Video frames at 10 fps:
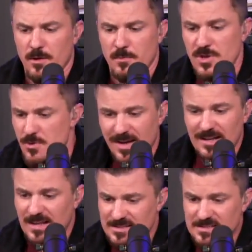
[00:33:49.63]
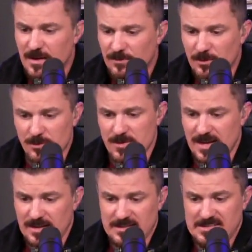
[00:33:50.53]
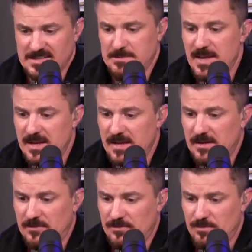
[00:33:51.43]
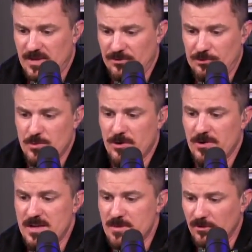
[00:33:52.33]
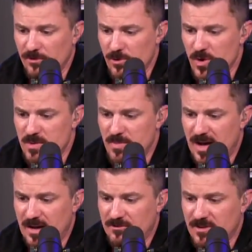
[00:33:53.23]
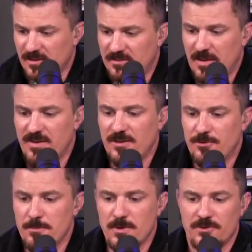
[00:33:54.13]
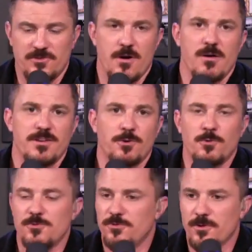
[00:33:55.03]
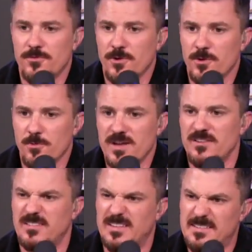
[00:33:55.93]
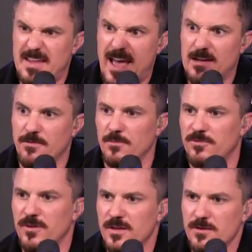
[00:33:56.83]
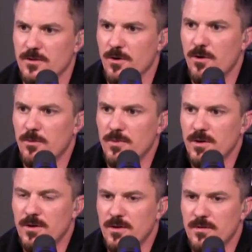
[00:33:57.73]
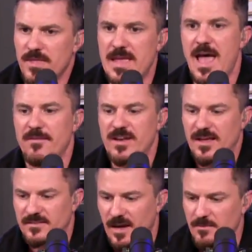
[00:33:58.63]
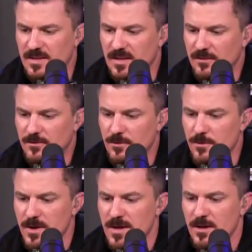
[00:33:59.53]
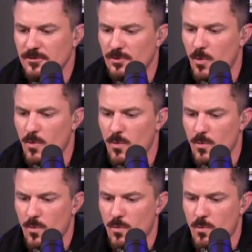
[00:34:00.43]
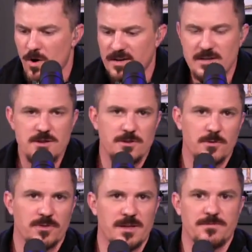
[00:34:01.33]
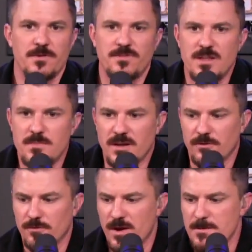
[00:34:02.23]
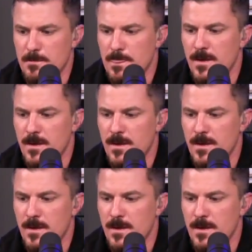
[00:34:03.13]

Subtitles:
But you got a lot of stuff to do. You got like 6 meetings, got 200 emails in your inbox, you got 72 books you already told yourself you're going to read, just a stack of them sitting in your home that you haven't had time to get to. So what can you do with like 15 minutes, right?